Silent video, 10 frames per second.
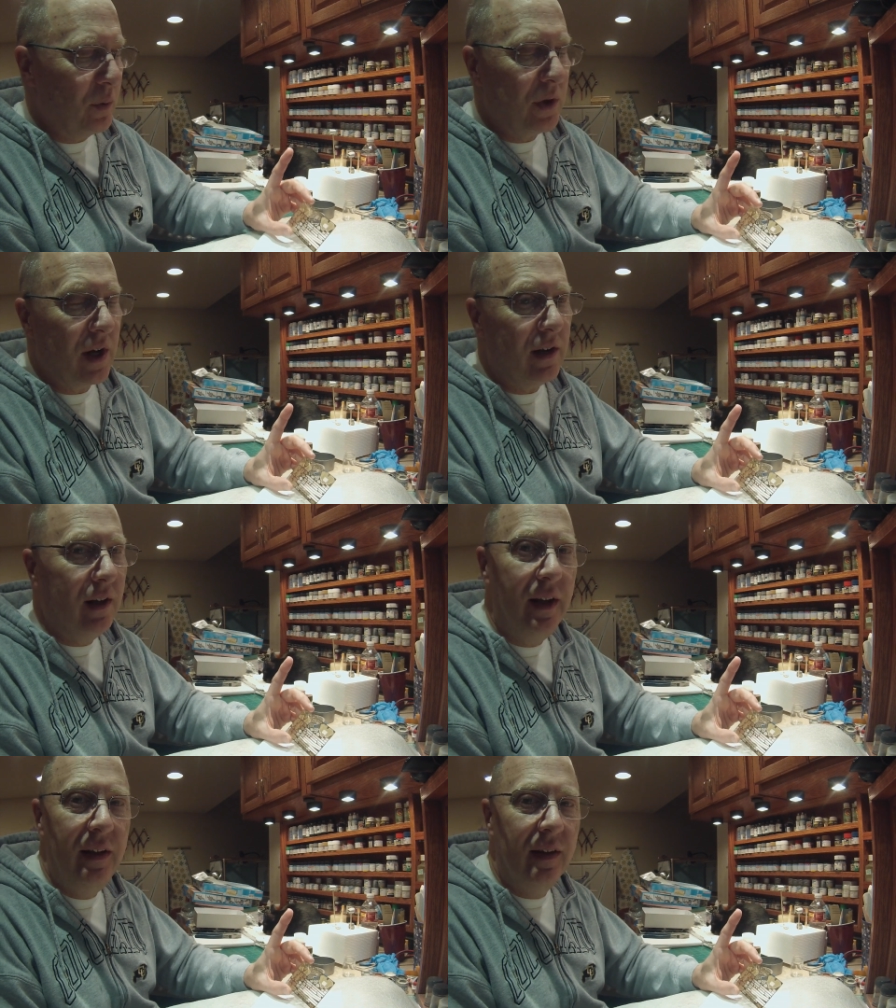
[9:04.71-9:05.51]
was I
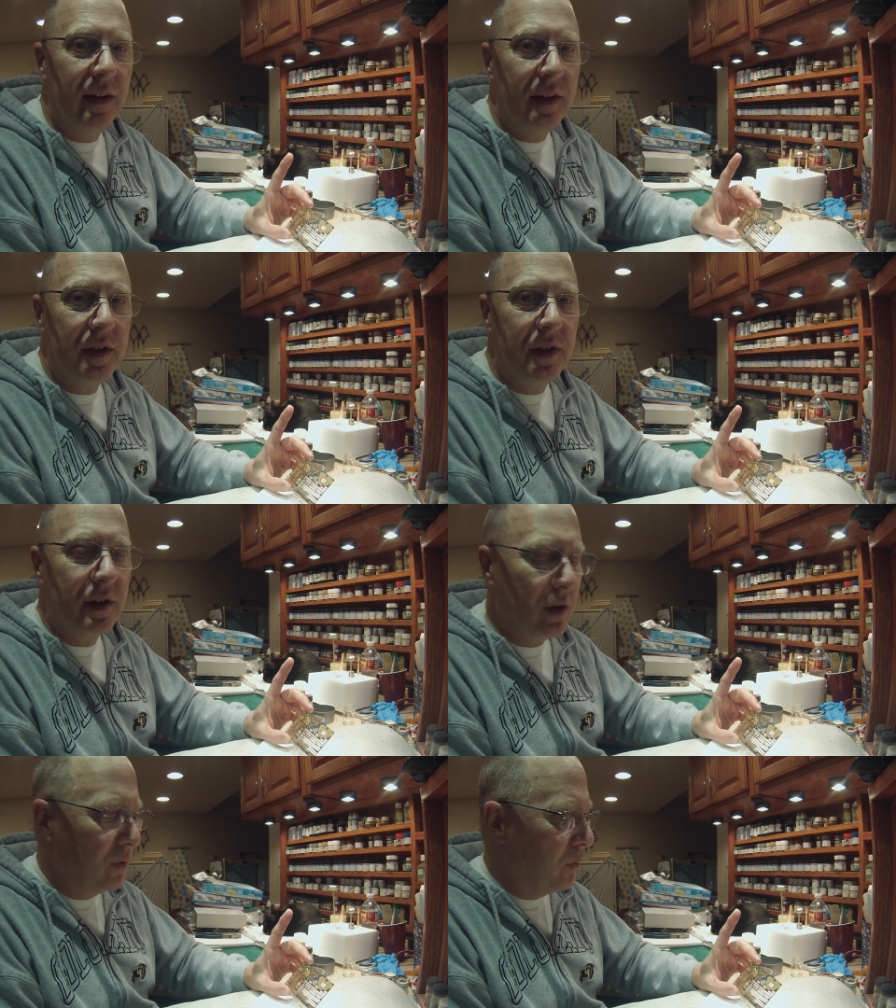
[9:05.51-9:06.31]
cleaned
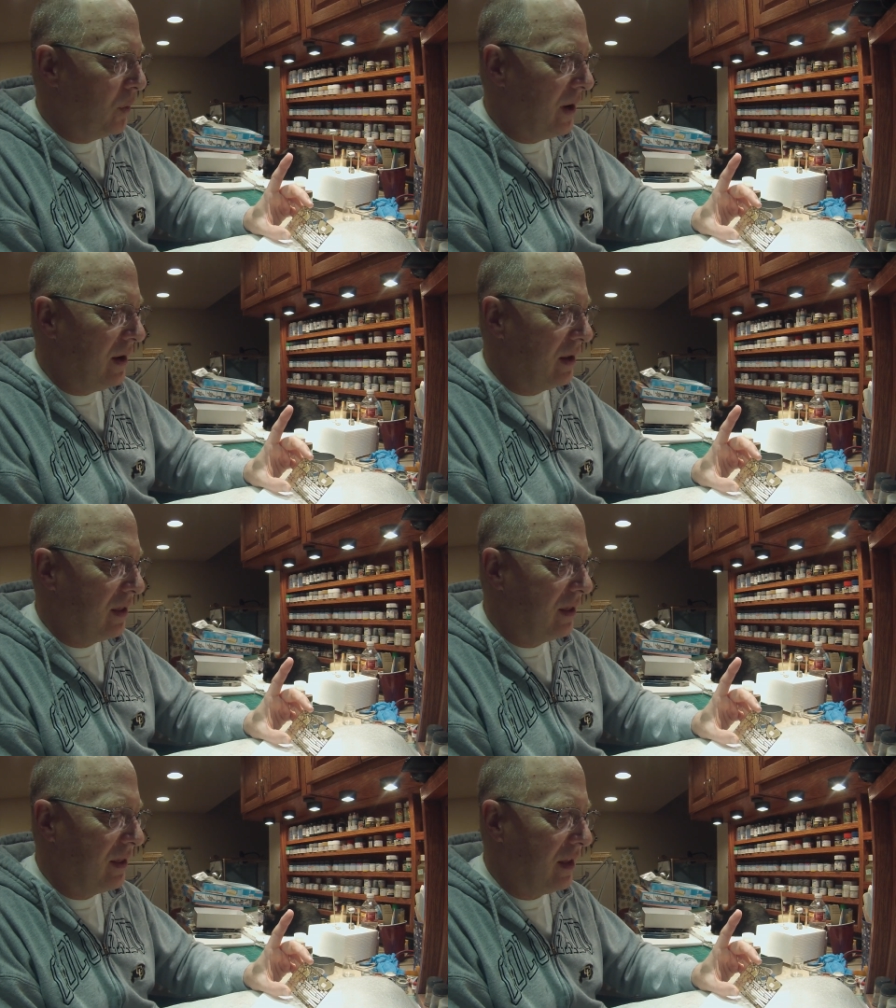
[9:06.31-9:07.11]
this
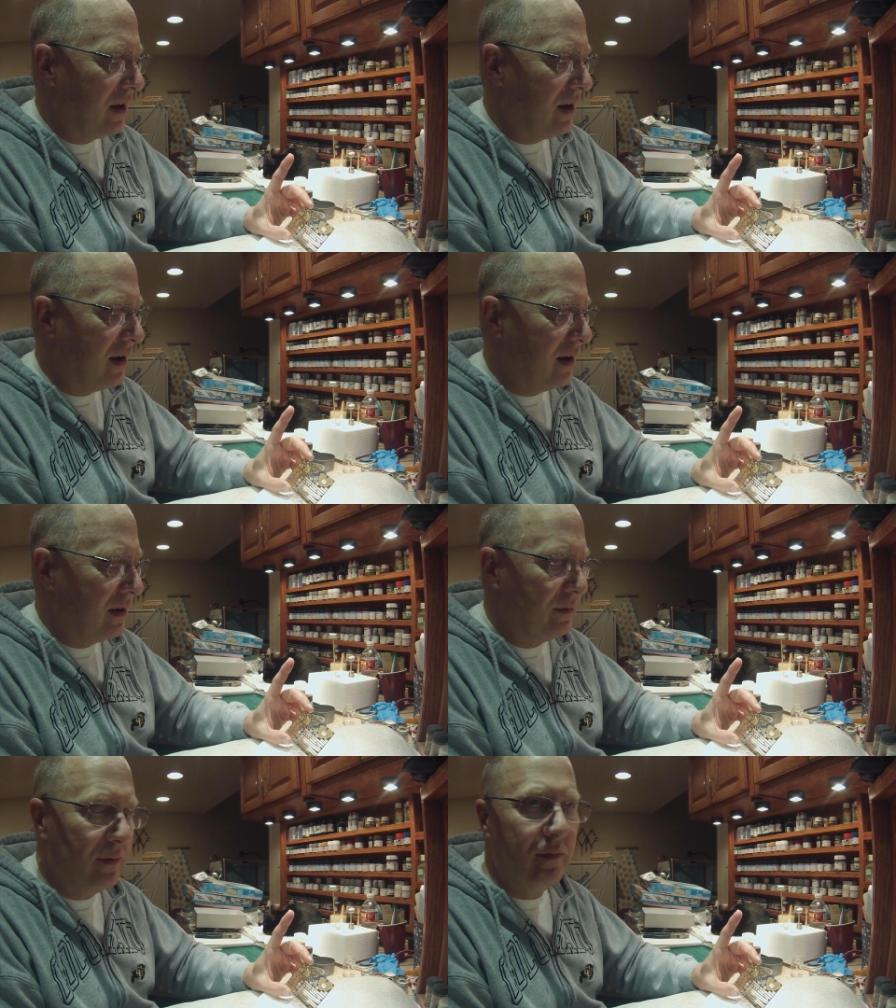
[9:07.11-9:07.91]
with
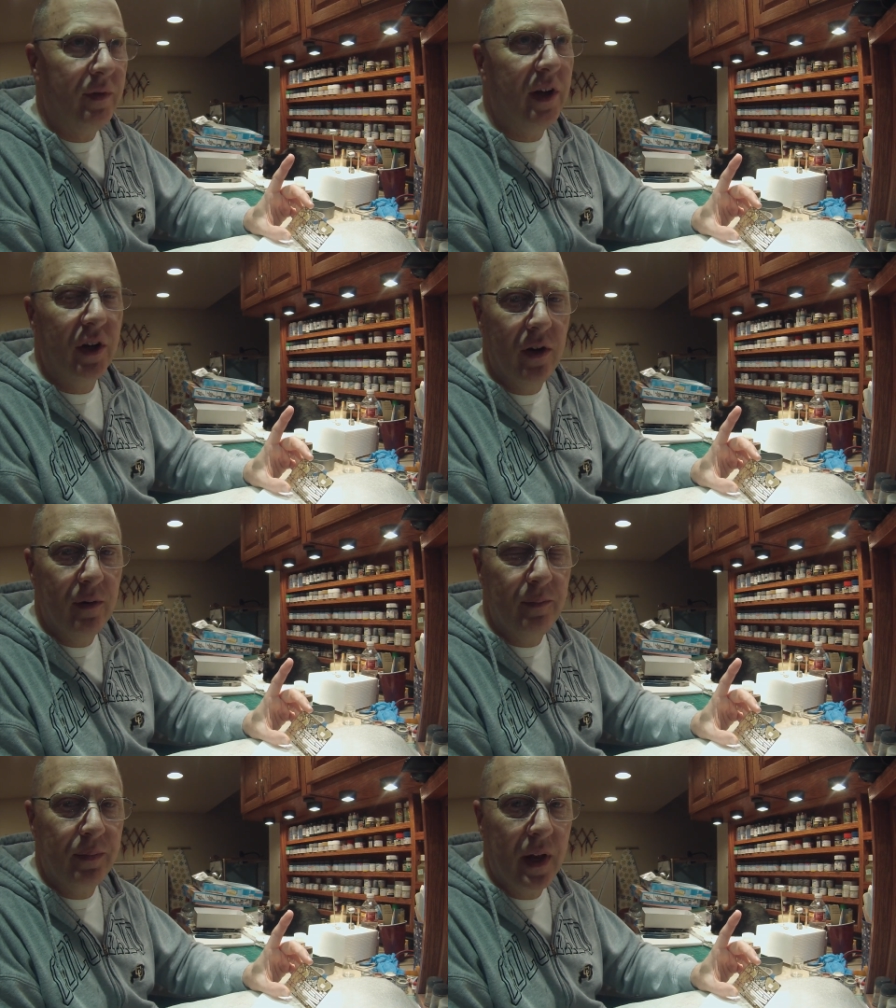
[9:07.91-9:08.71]
vinegar,
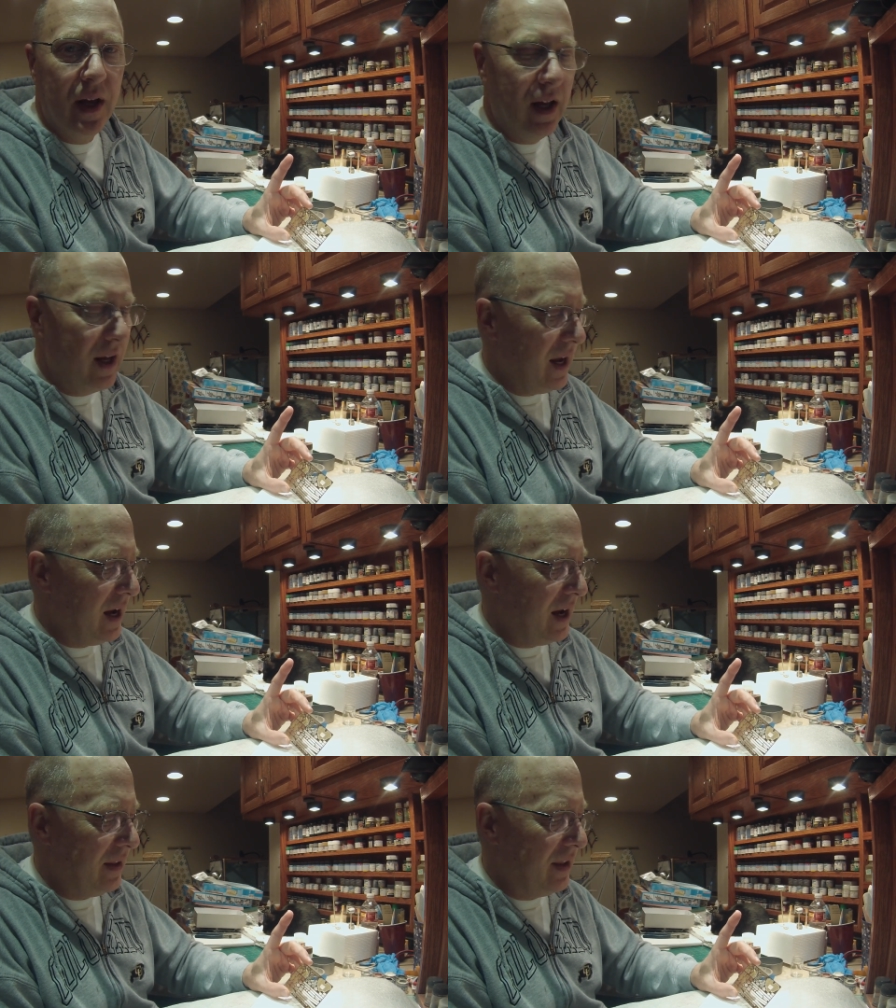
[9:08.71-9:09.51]

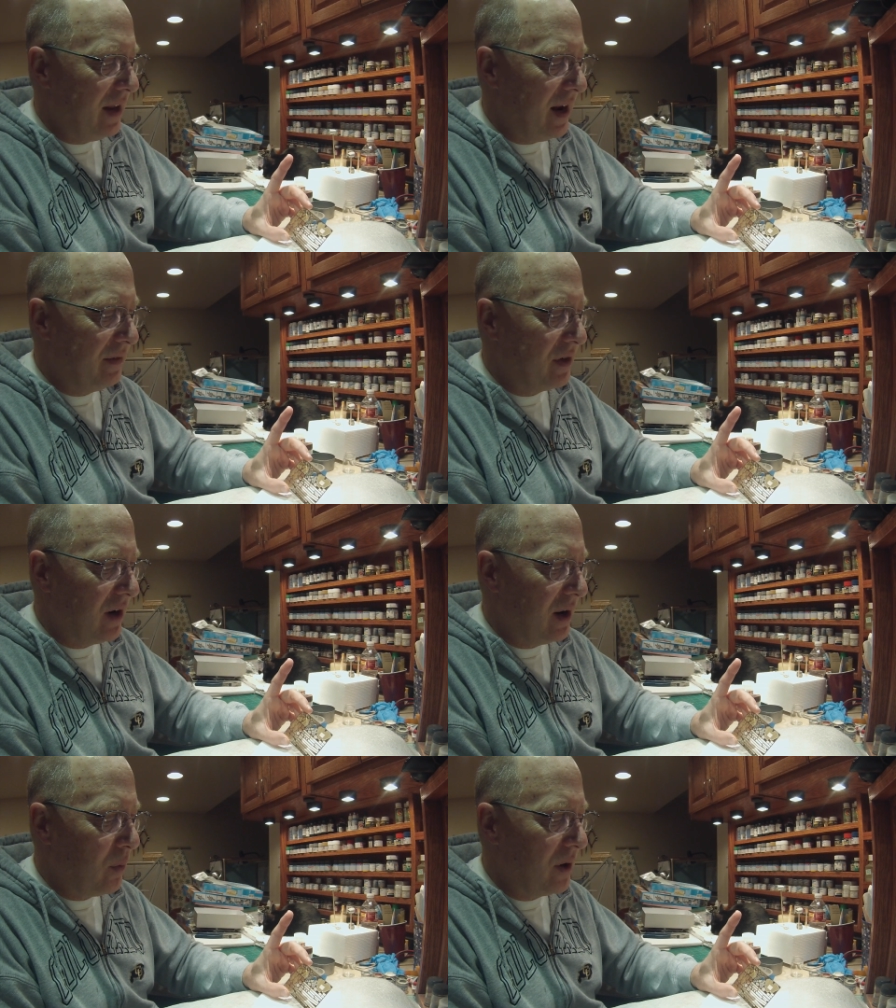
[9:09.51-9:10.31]
and then after I